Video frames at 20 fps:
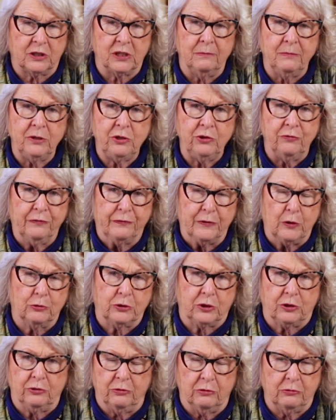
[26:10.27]
Some of you
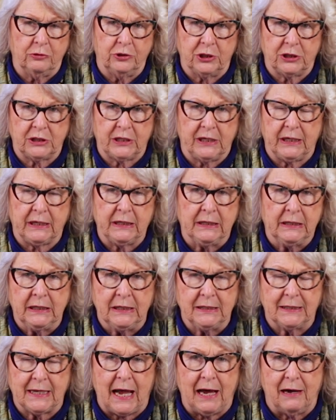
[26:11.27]
folks who are just kicking
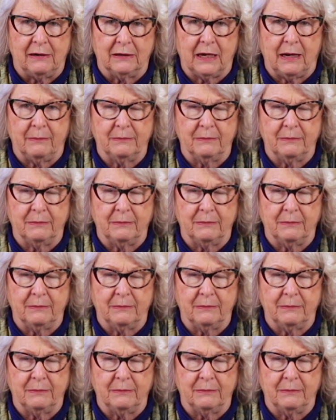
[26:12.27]
these out,